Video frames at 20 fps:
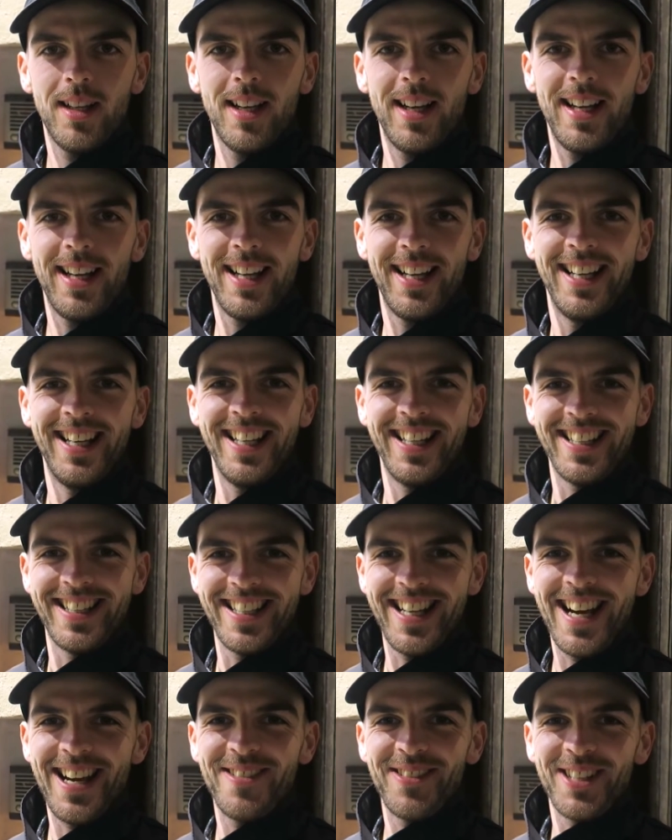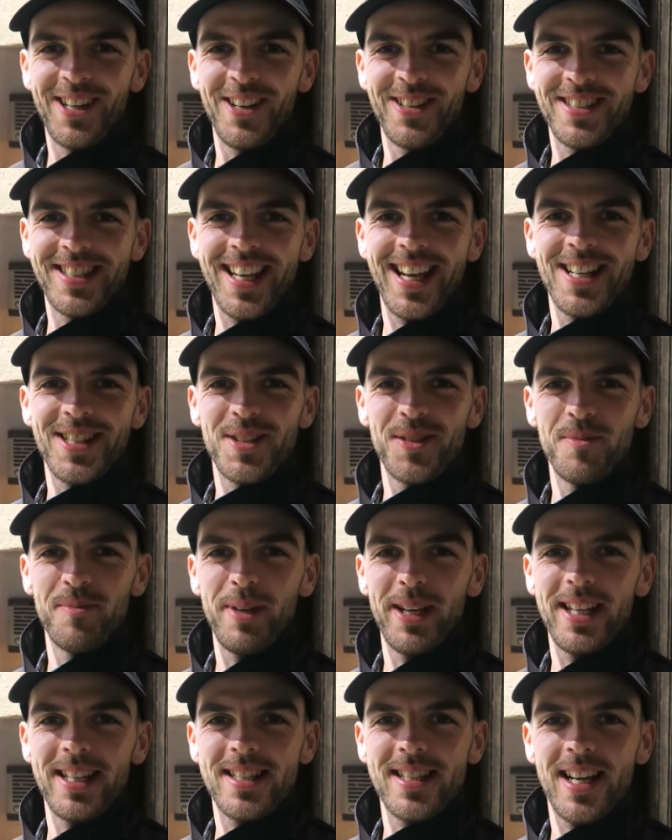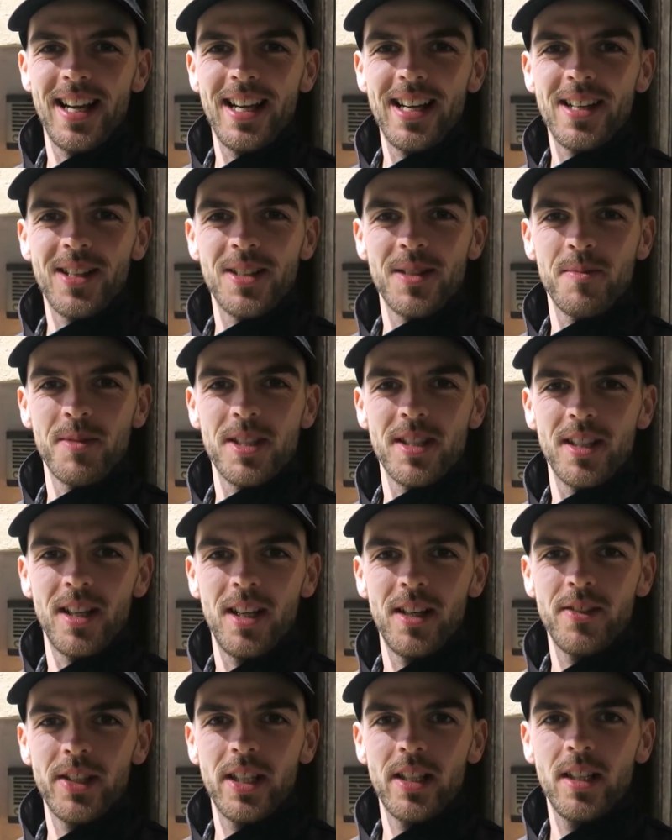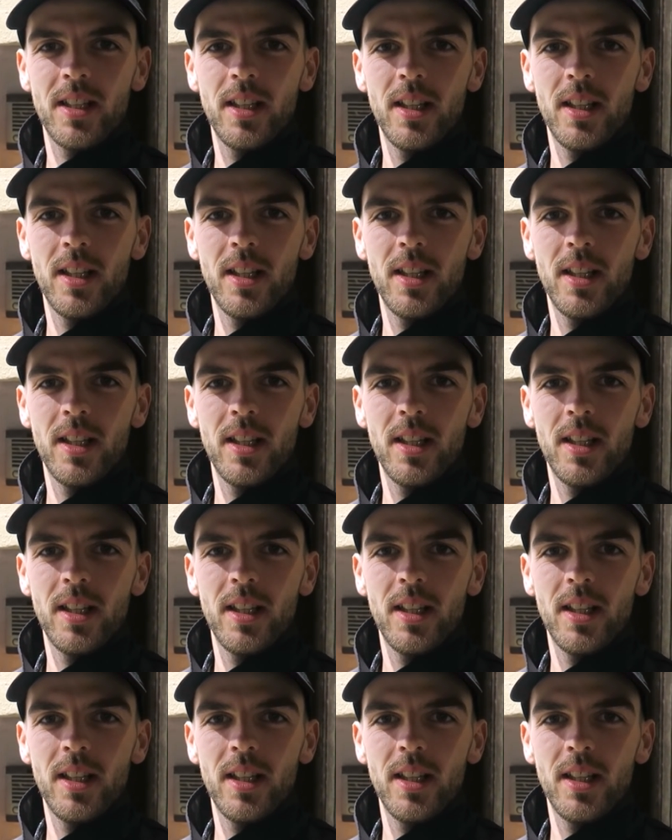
Uh, now we're going to get some pizza because I'm starving.